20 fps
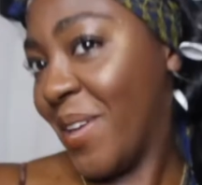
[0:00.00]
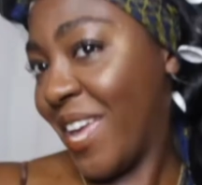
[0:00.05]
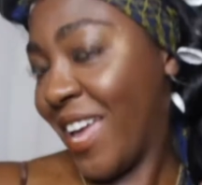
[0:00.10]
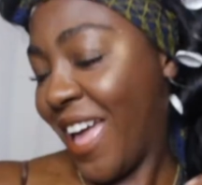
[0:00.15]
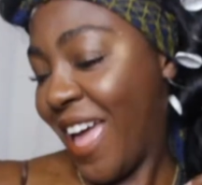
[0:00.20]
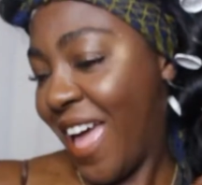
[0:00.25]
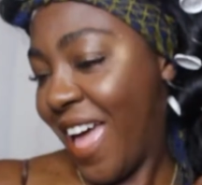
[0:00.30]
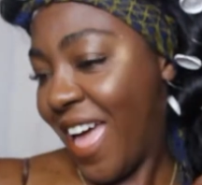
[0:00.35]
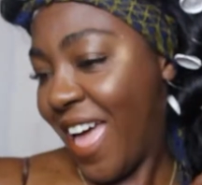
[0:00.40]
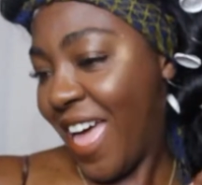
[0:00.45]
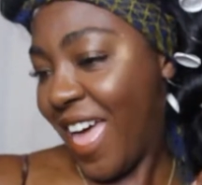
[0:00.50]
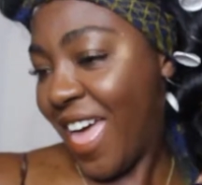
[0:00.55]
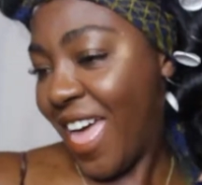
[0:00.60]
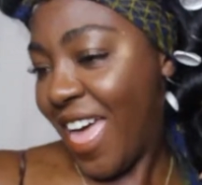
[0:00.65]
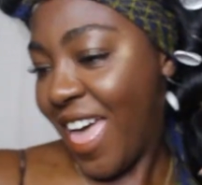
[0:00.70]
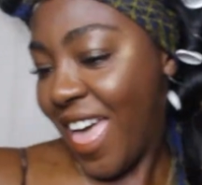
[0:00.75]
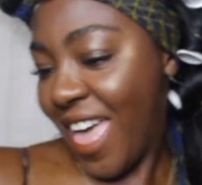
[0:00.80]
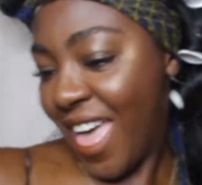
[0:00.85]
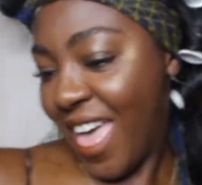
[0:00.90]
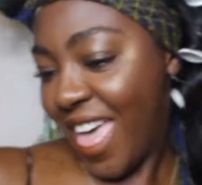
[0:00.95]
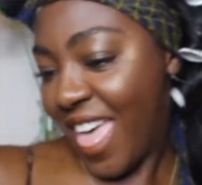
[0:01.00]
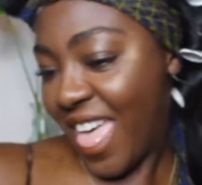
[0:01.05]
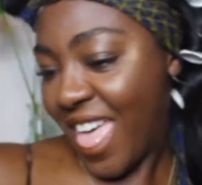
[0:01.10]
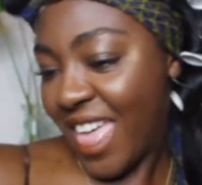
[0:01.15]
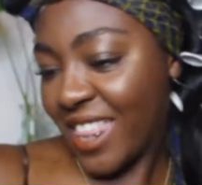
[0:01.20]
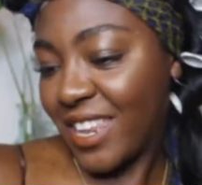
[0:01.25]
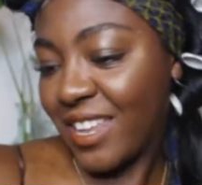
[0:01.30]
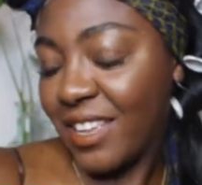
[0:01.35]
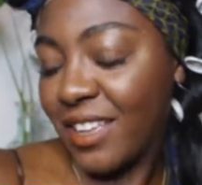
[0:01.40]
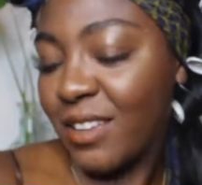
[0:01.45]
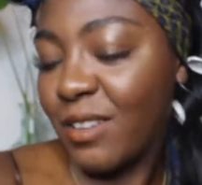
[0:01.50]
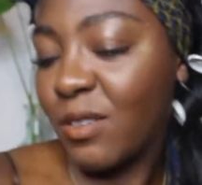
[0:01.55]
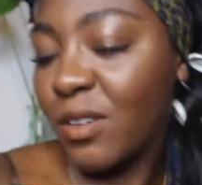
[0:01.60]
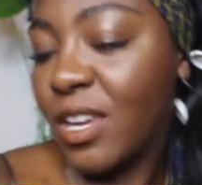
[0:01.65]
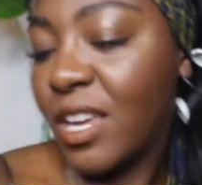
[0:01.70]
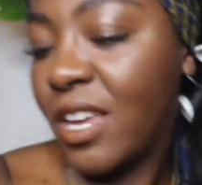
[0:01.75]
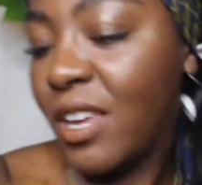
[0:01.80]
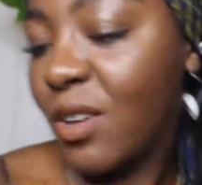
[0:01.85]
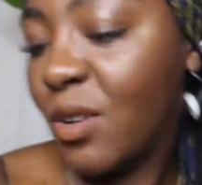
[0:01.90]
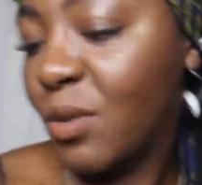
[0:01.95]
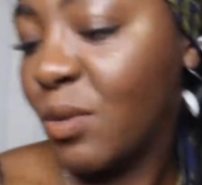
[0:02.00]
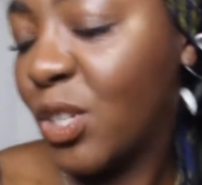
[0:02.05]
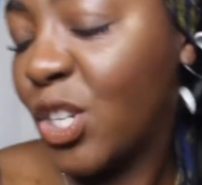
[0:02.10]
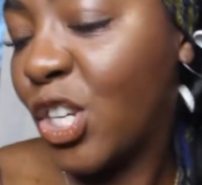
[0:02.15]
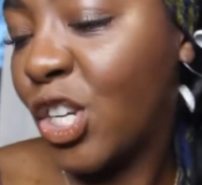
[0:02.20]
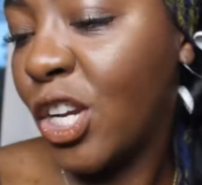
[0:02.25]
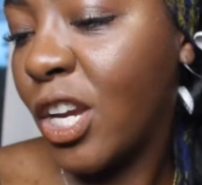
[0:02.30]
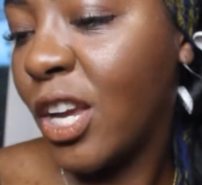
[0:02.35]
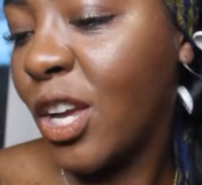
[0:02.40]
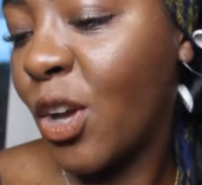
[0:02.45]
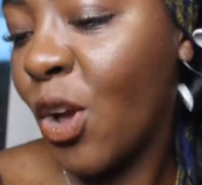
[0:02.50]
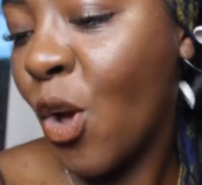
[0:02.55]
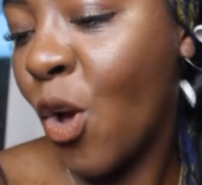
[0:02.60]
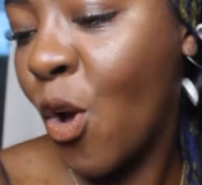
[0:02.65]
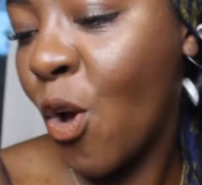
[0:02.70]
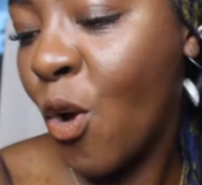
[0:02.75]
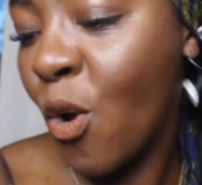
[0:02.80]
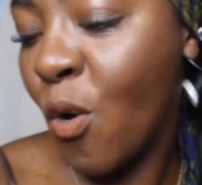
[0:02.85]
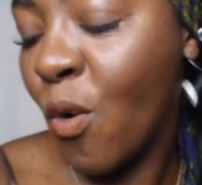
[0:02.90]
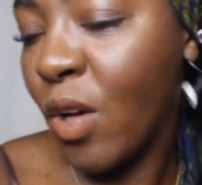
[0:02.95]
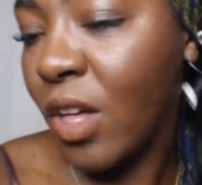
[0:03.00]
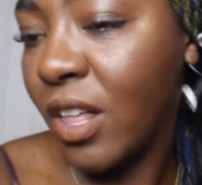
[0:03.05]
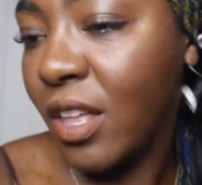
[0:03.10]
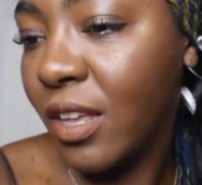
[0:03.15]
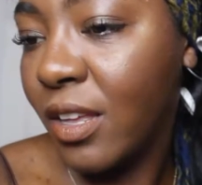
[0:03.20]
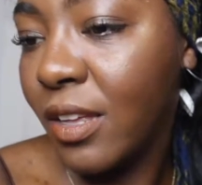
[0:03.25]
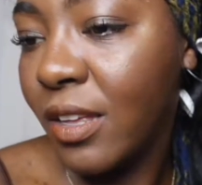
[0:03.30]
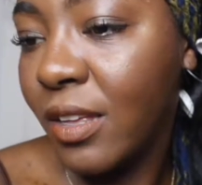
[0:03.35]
my god. Okay, yo, chill.